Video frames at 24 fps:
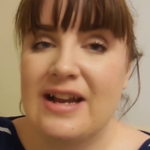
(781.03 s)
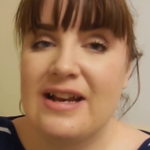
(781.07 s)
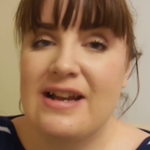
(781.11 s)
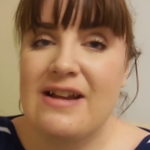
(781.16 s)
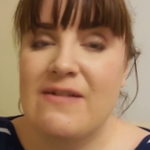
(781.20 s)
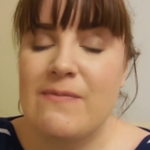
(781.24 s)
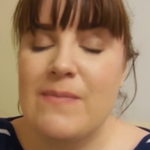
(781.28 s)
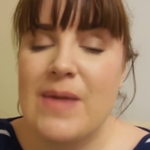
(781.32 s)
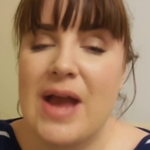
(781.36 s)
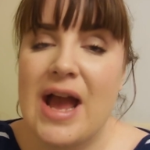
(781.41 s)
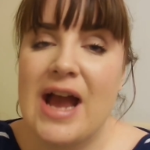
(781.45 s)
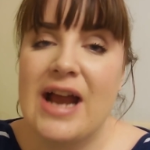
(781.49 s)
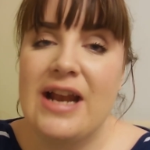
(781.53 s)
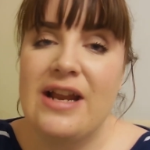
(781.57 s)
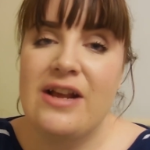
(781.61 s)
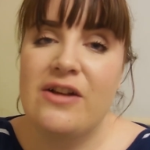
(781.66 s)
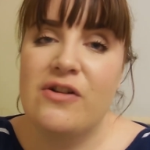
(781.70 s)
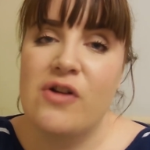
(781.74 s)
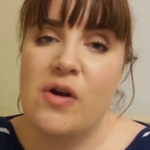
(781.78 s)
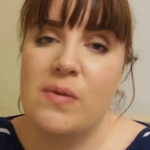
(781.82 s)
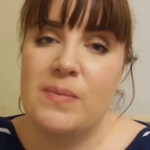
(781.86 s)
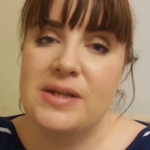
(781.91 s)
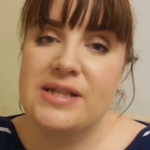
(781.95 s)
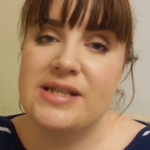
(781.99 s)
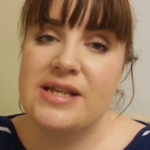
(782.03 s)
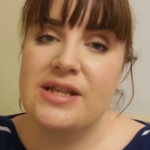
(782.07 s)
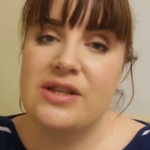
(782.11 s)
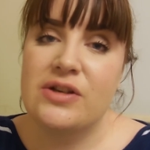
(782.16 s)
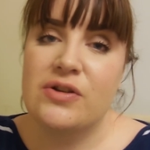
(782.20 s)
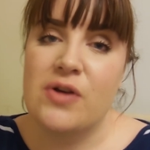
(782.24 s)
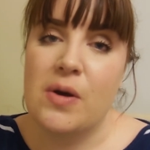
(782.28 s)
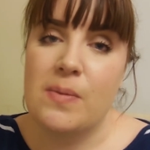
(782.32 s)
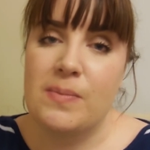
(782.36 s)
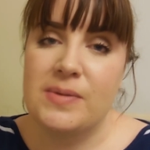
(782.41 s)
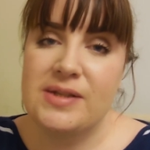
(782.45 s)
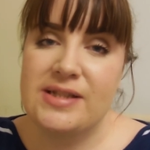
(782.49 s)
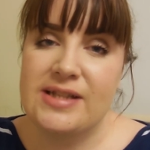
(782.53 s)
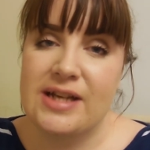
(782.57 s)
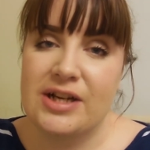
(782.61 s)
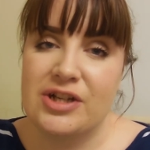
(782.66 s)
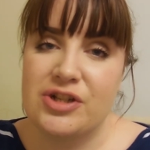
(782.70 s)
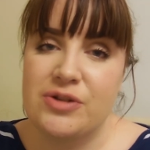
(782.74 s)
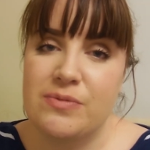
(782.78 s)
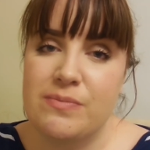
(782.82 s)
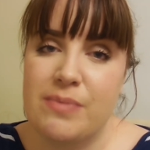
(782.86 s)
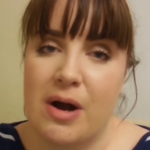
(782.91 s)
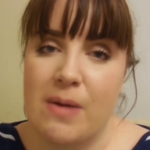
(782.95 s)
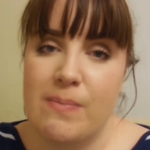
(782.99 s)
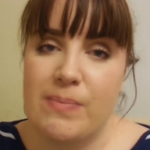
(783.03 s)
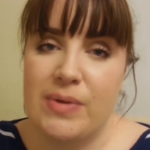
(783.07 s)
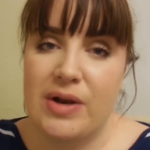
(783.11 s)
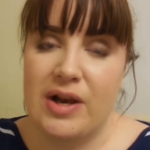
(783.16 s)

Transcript: Leave me any comments in the comment section bar